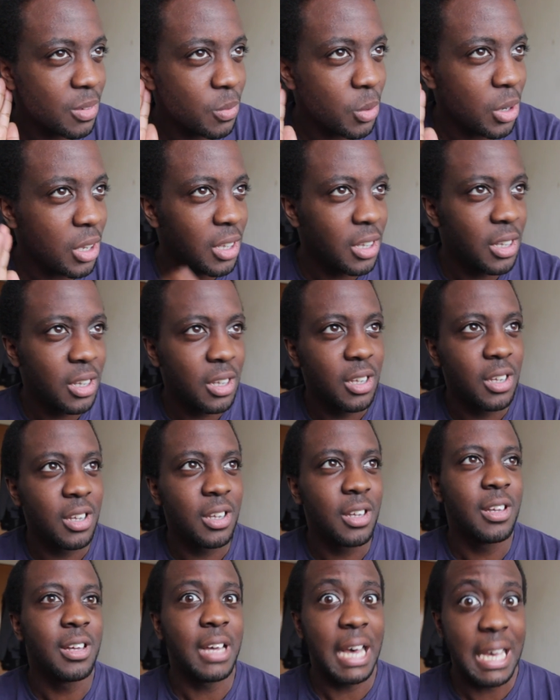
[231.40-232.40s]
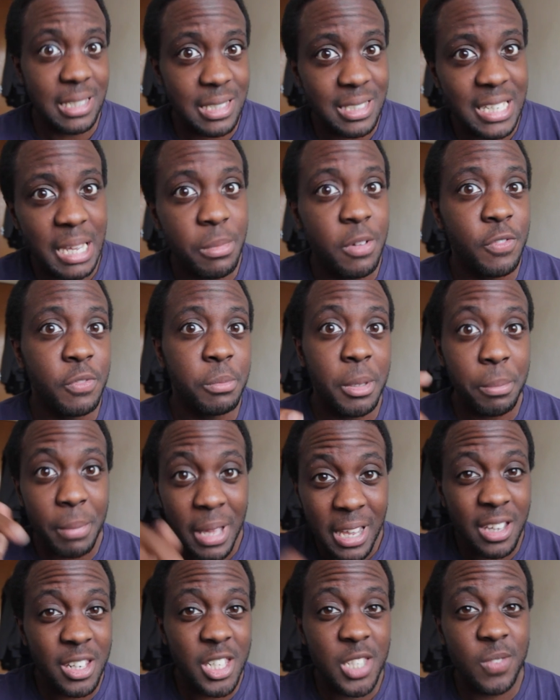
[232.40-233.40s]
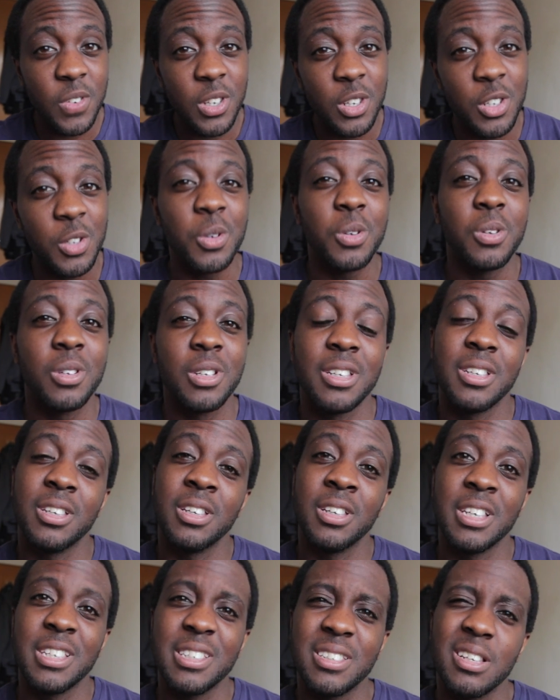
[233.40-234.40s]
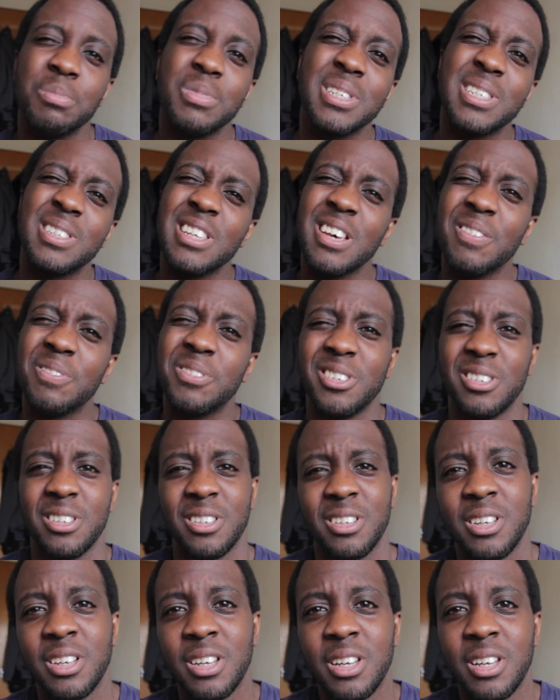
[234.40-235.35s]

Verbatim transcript: What? As the time of me making this video, it's number 7